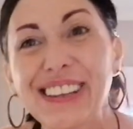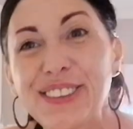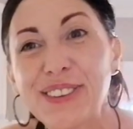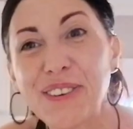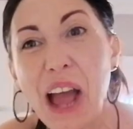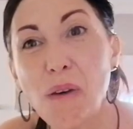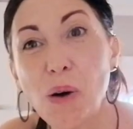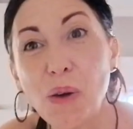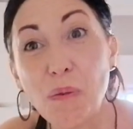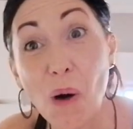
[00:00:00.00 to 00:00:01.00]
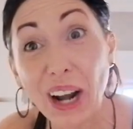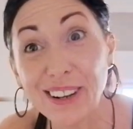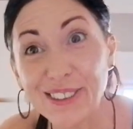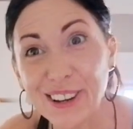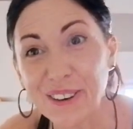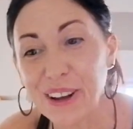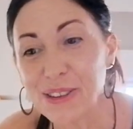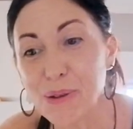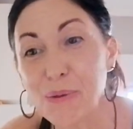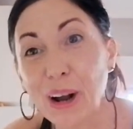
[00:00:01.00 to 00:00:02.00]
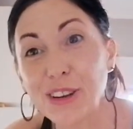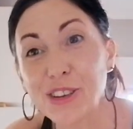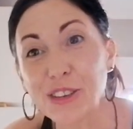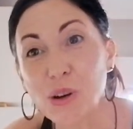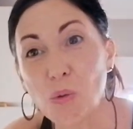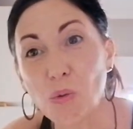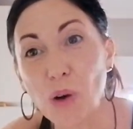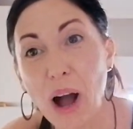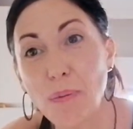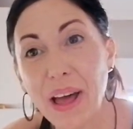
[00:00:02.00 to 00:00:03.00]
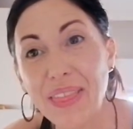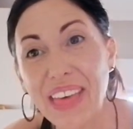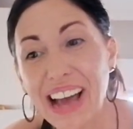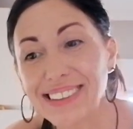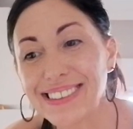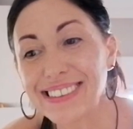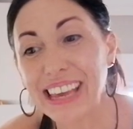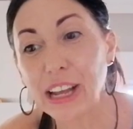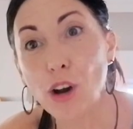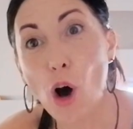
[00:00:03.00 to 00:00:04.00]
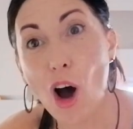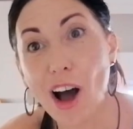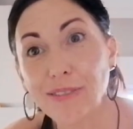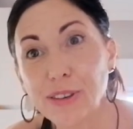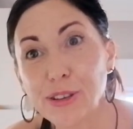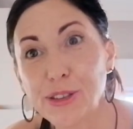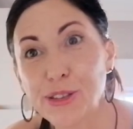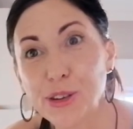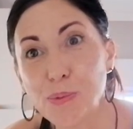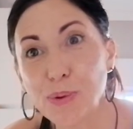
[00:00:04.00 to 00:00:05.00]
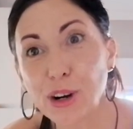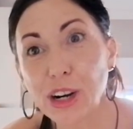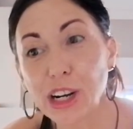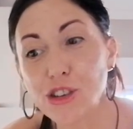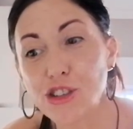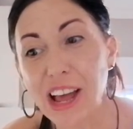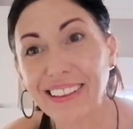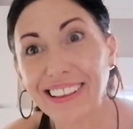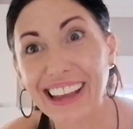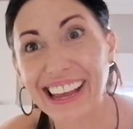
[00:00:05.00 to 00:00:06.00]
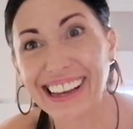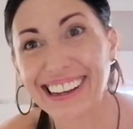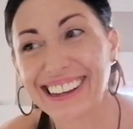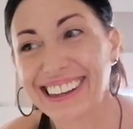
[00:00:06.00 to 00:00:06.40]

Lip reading: So now what we want to do is we want to just rub that skin off super gently.